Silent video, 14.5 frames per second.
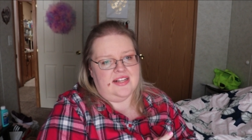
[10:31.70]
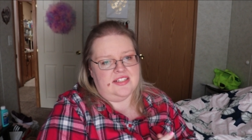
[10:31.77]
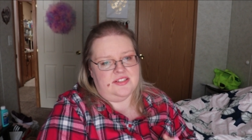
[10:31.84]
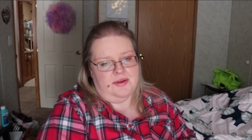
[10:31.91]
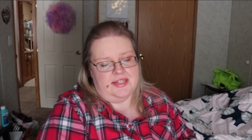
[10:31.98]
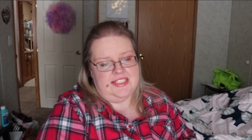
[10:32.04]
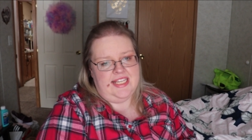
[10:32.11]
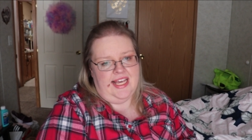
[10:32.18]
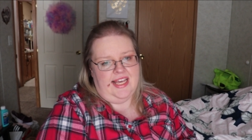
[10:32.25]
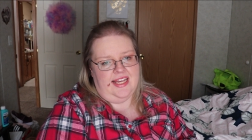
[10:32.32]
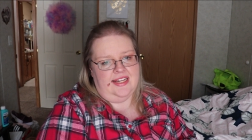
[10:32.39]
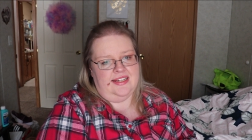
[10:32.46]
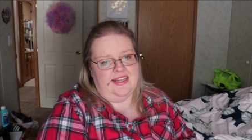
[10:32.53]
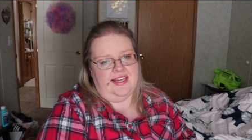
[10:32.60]
So I
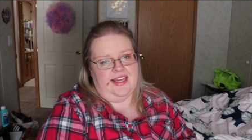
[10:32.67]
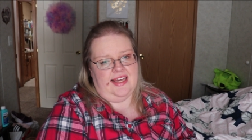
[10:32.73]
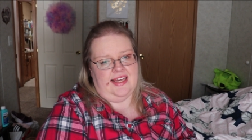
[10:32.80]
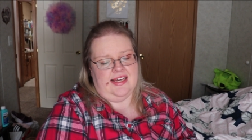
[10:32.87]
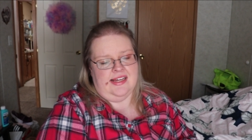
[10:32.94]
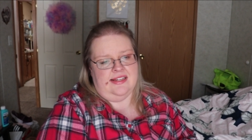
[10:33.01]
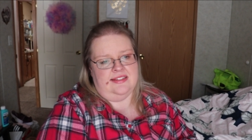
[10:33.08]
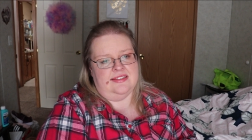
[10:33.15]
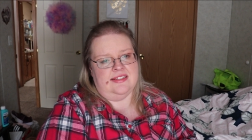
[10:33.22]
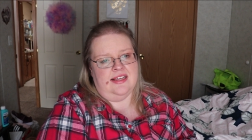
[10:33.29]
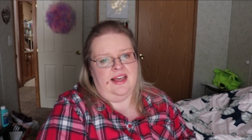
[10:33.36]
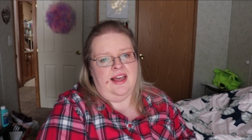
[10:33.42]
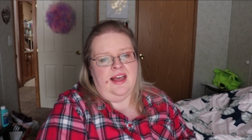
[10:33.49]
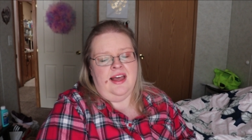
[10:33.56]
did
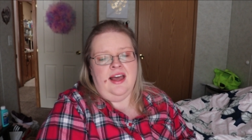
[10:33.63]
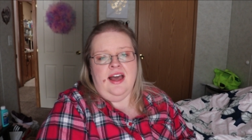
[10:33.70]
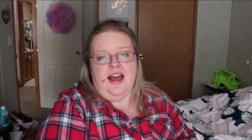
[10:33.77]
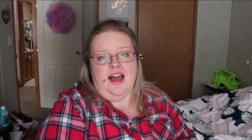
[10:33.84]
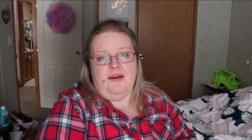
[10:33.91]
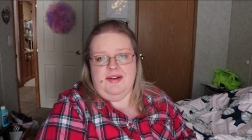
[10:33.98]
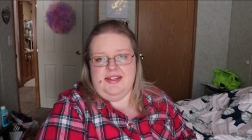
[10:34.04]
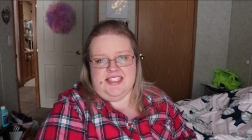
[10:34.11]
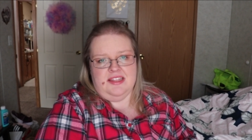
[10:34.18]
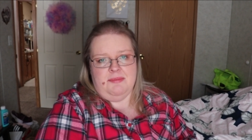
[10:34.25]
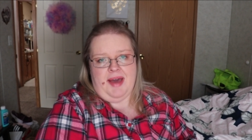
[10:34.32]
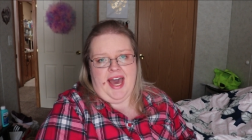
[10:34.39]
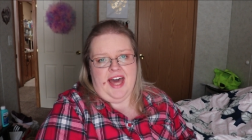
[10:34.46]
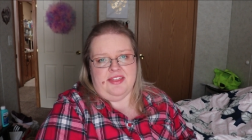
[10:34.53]
and I went to
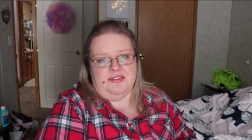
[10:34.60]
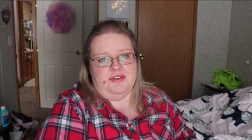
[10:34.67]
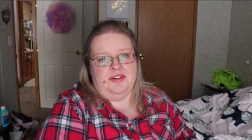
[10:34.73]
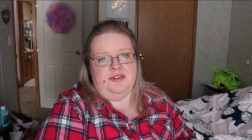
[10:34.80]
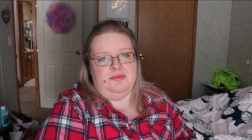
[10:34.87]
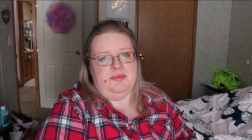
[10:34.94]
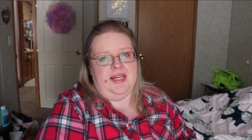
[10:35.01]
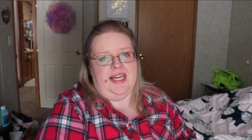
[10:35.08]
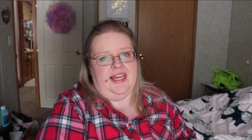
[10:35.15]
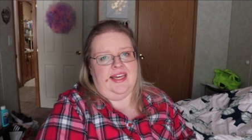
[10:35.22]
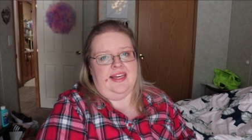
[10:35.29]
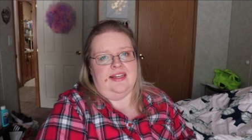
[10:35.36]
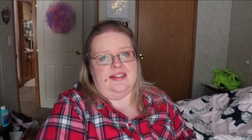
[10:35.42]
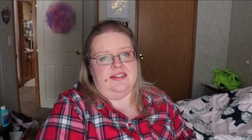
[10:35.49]
the bathroom
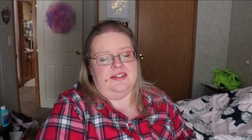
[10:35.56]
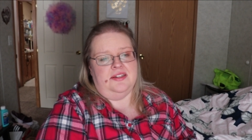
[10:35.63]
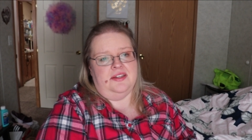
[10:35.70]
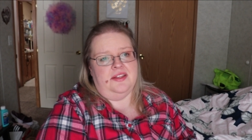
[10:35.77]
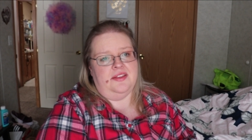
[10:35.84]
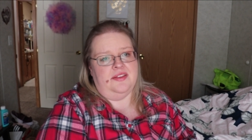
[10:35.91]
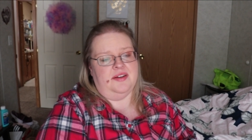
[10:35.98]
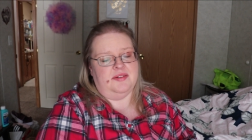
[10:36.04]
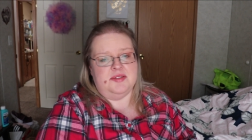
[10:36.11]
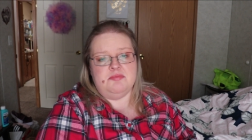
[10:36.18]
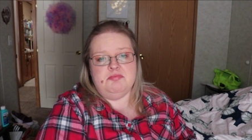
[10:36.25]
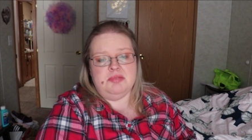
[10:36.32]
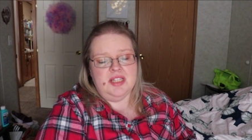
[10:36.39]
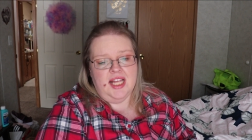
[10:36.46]
and there was
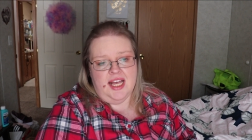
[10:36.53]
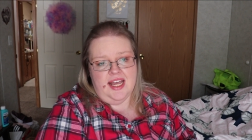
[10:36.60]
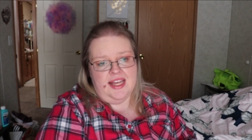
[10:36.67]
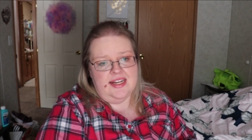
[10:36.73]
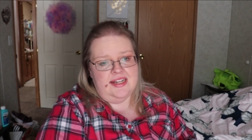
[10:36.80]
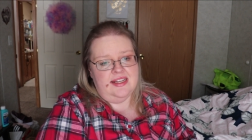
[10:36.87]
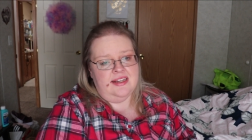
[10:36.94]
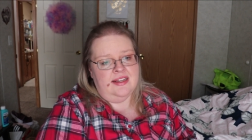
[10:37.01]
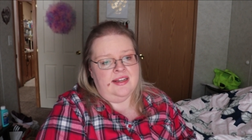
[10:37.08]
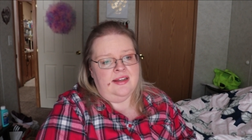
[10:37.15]
blood.